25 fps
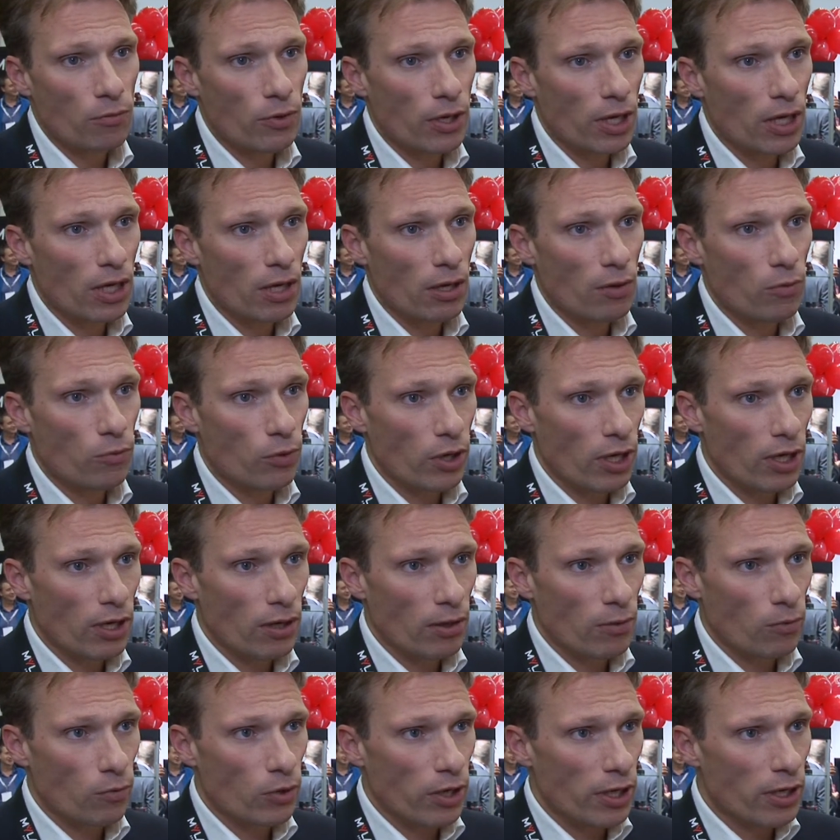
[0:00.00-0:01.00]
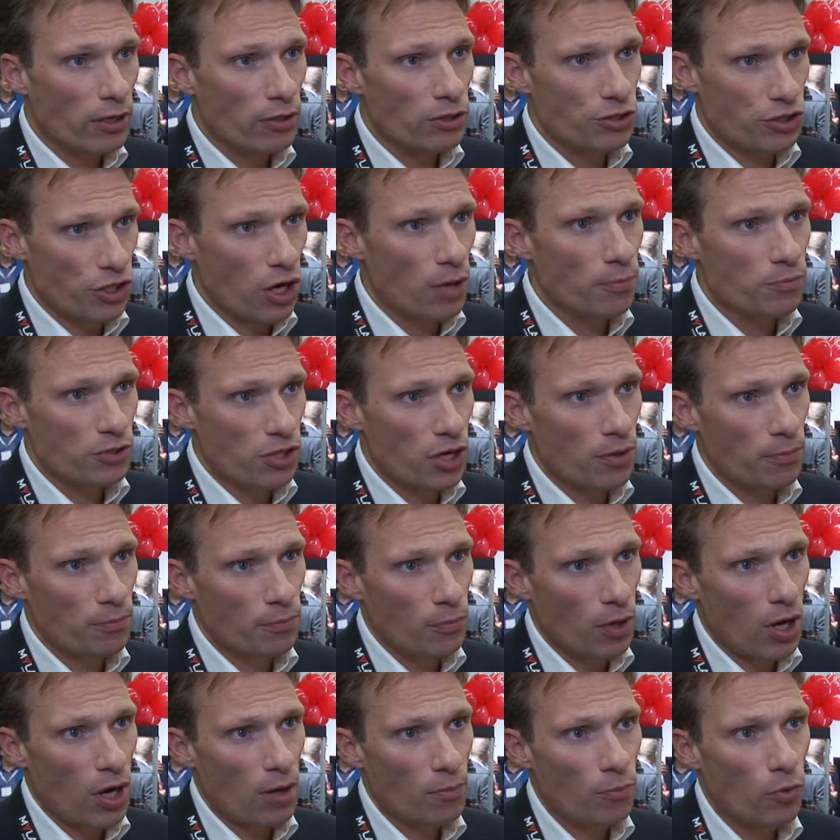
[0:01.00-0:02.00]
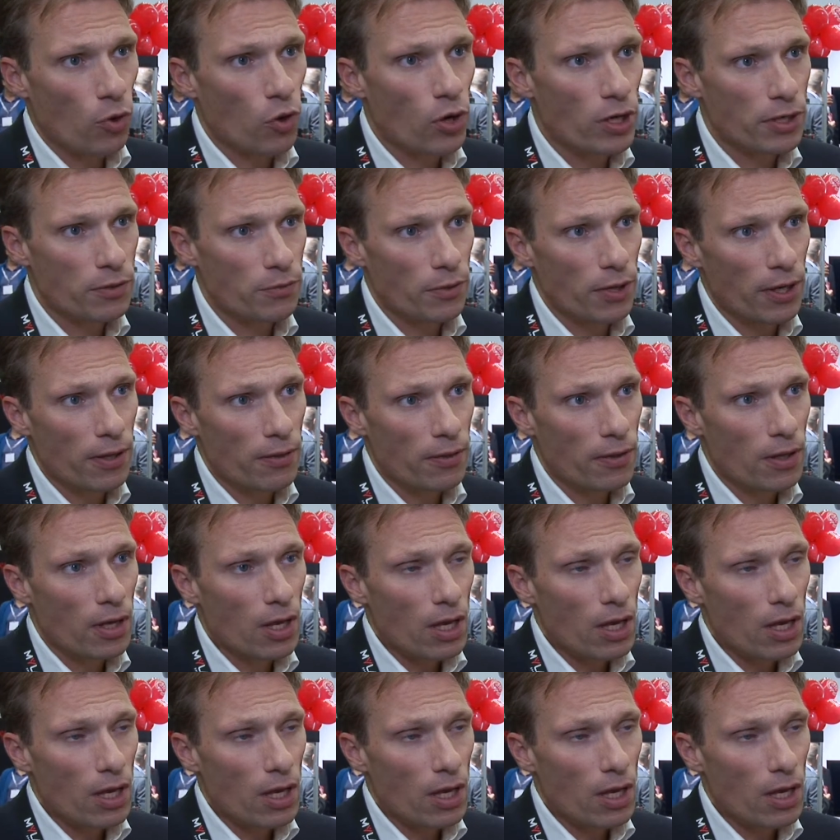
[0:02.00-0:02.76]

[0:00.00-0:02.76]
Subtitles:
we jumped on board with.